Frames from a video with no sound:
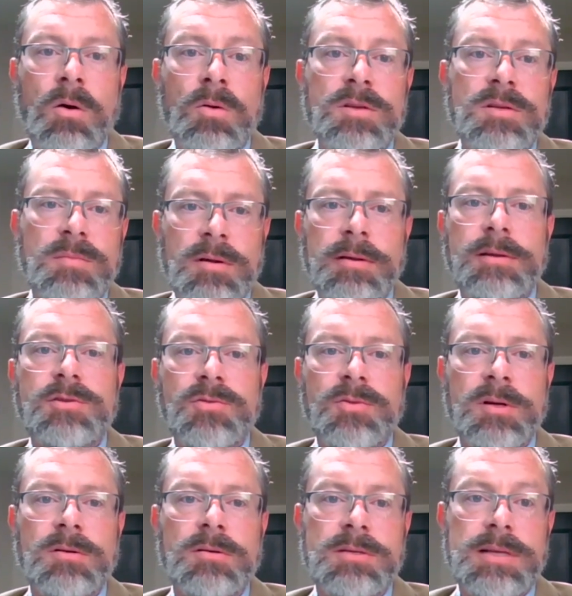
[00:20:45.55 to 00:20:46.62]
ultimately
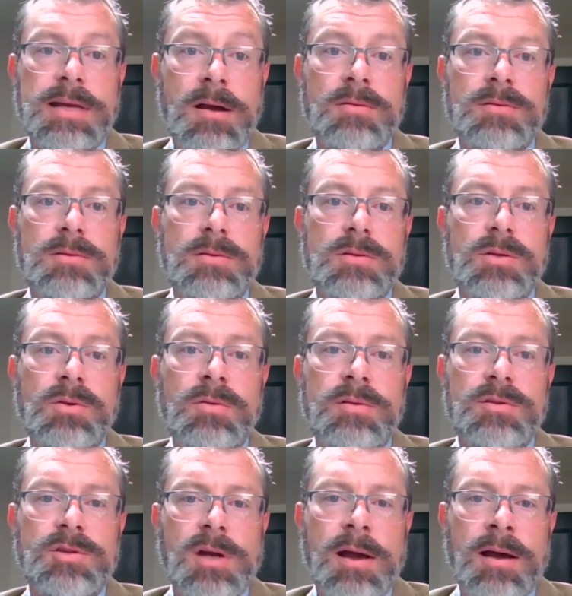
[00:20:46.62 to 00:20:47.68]
trickles down to the
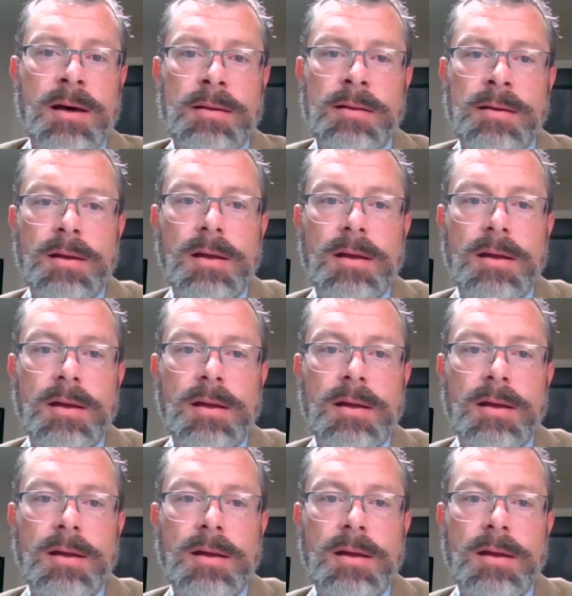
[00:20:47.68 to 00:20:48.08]
child,